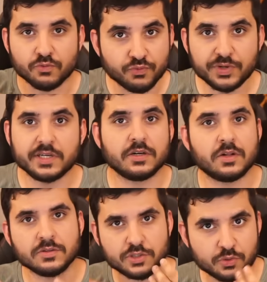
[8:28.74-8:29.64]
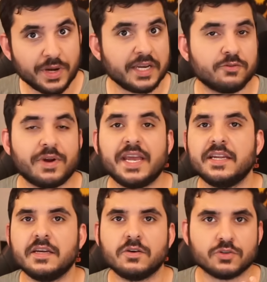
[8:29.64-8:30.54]
real sweaty
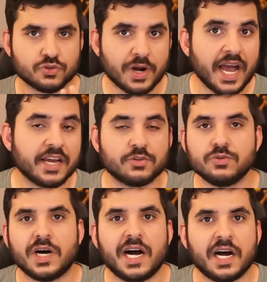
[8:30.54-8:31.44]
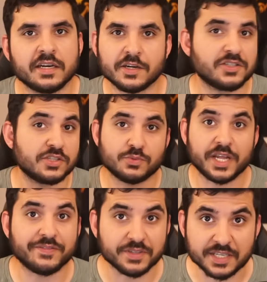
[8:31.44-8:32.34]
raiding or trying too hard because they're just
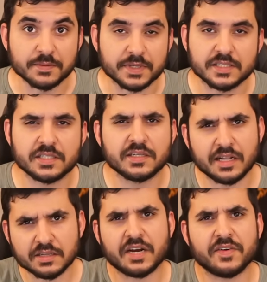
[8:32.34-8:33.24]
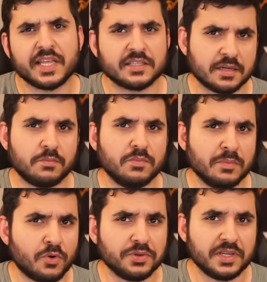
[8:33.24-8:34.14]
waiting for TBC, and I'll cover that some
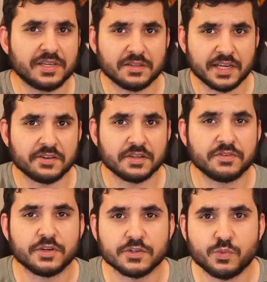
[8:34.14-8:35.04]
more detail later in the video as